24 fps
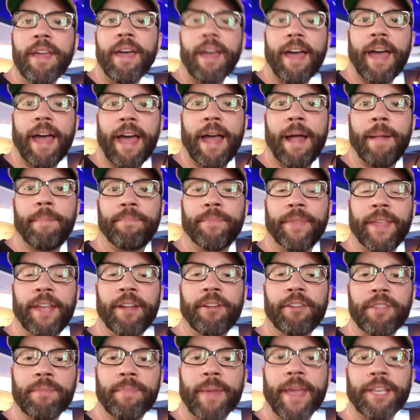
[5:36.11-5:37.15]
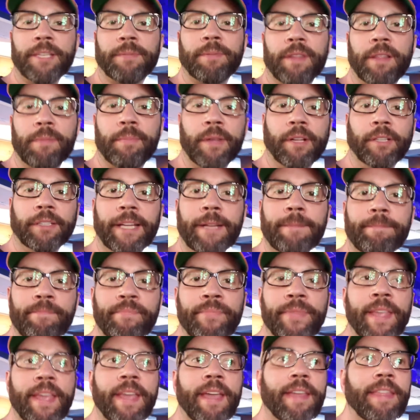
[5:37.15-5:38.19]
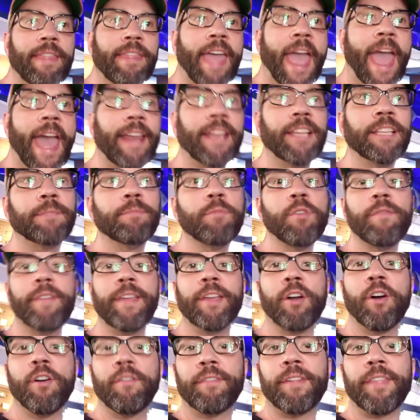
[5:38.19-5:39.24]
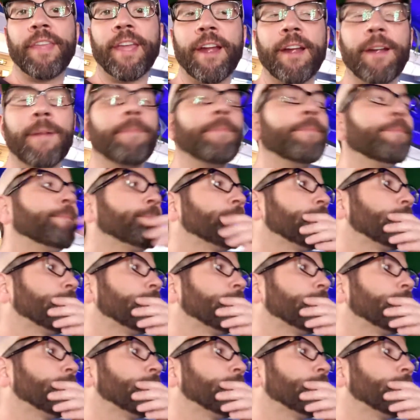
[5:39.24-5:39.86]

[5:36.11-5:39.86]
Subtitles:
here in the basement of the building. That is moving over there,